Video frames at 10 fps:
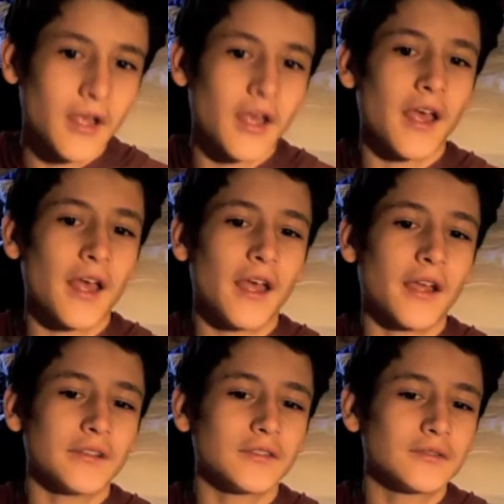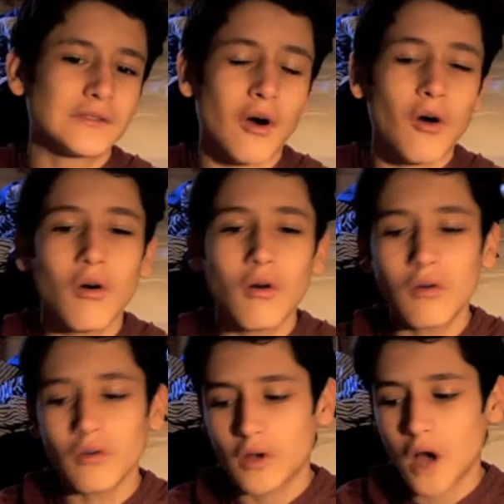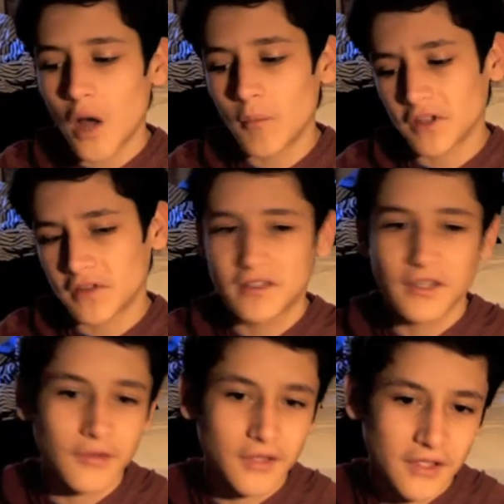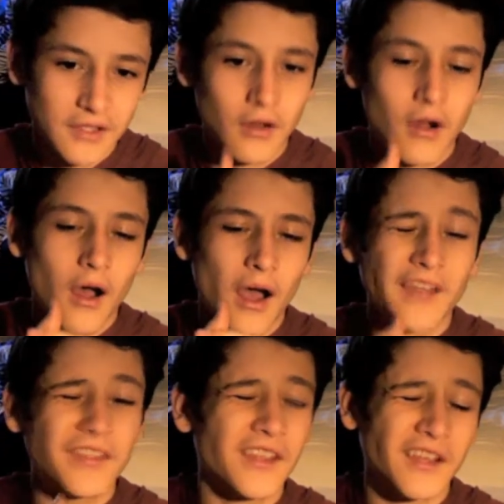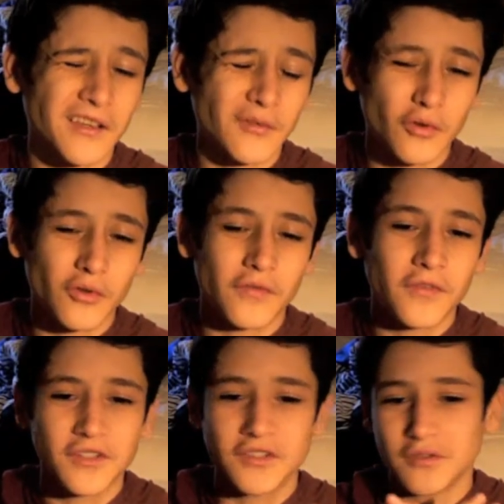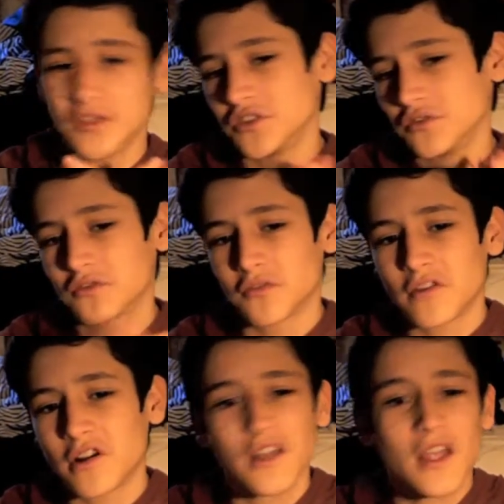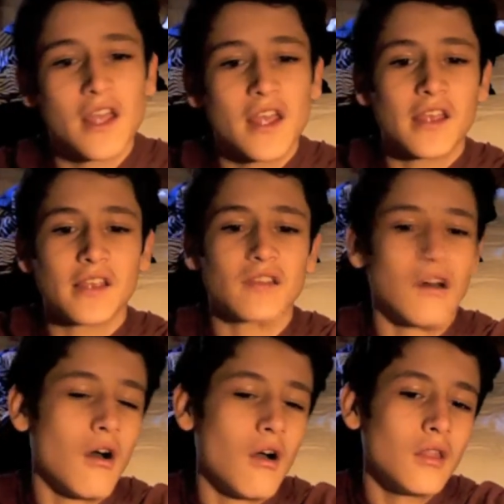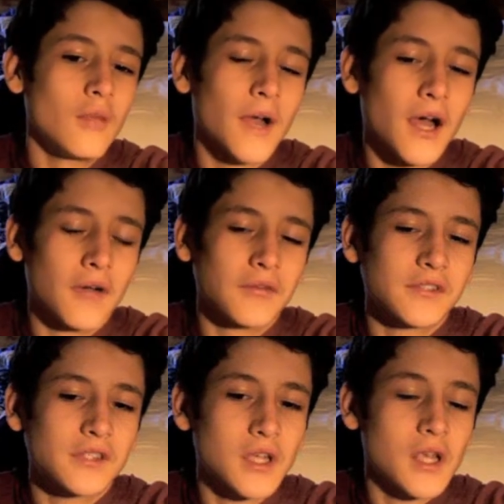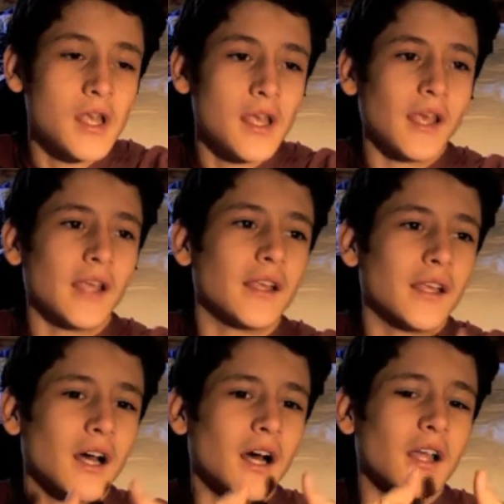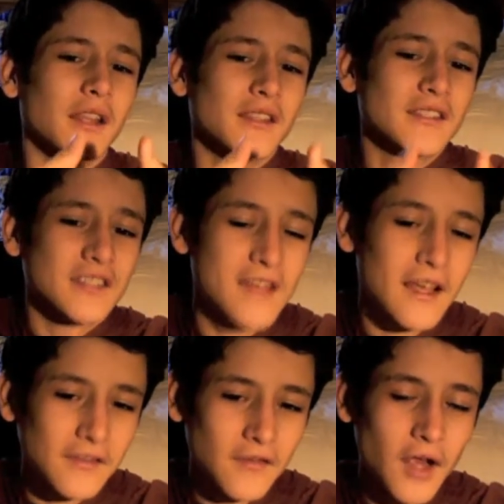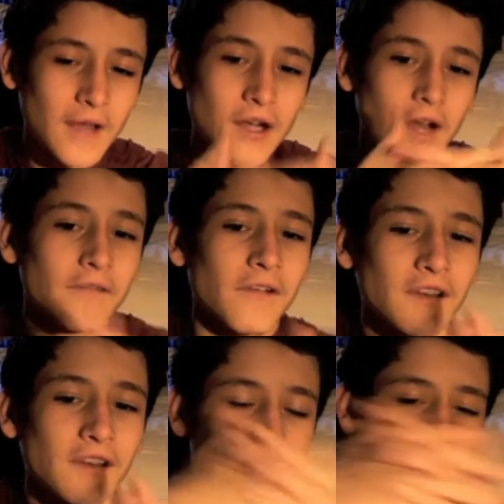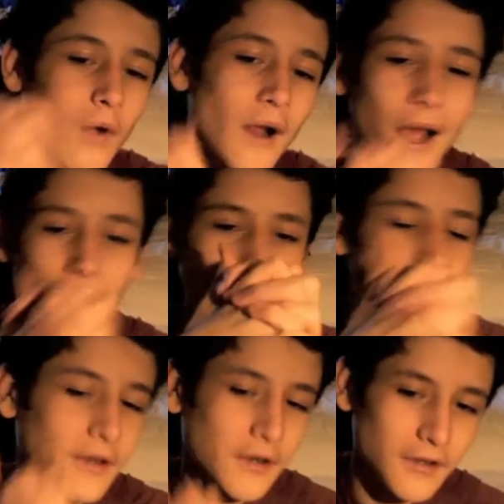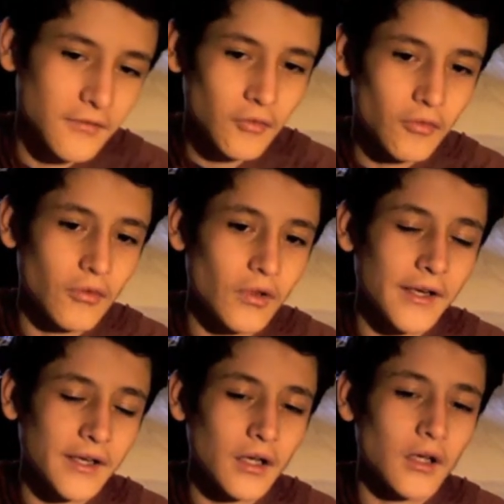And the whole comic series is, I think, well, the first 2 issues so far, is all about this detective guy trying to find out what happened to Daredevil, like,